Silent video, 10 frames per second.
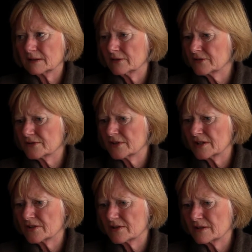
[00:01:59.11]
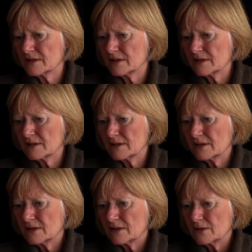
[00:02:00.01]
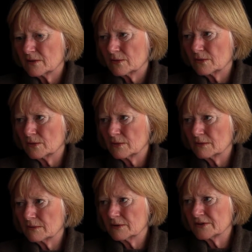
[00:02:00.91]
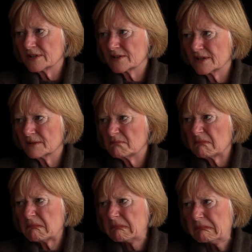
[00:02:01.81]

concentration, or loses the